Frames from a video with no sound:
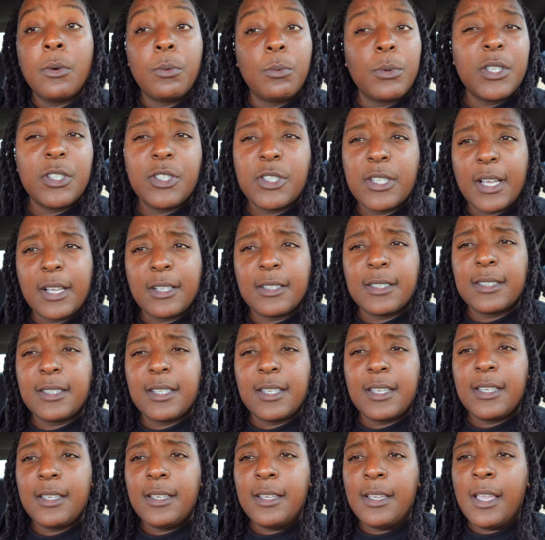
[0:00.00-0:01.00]
We shall
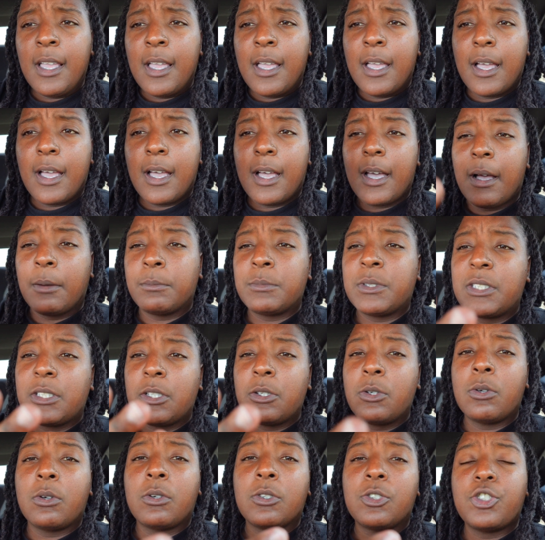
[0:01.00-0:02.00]
see. I'm
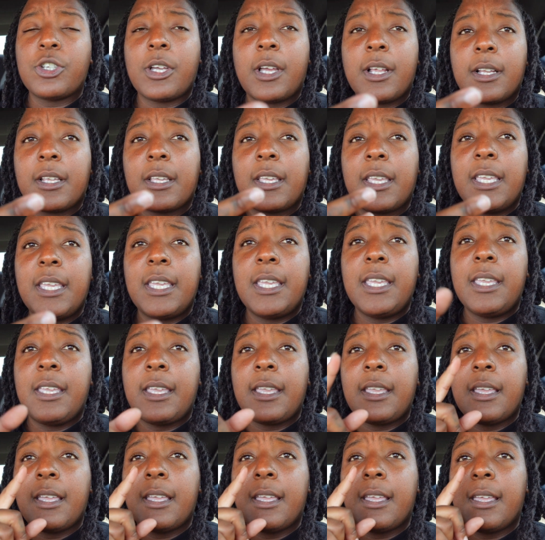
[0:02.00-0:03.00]
still going to try to
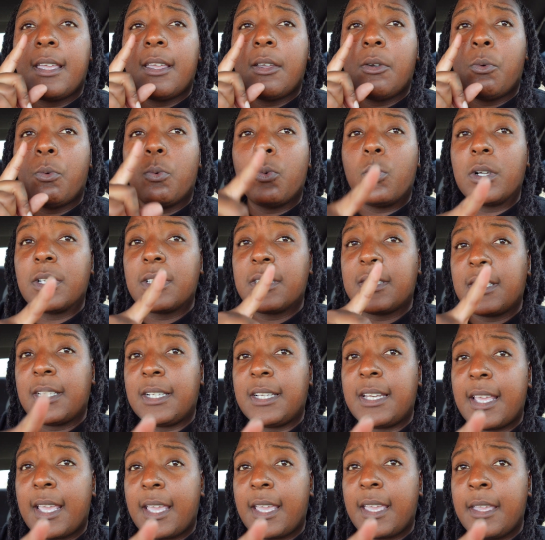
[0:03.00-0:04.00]
eat once a
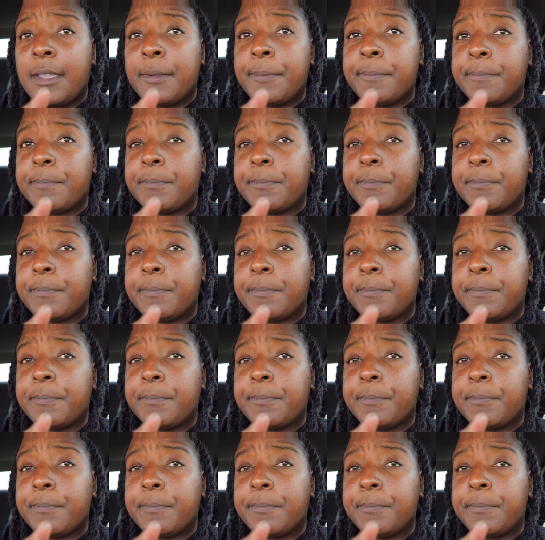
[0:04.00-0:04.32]
day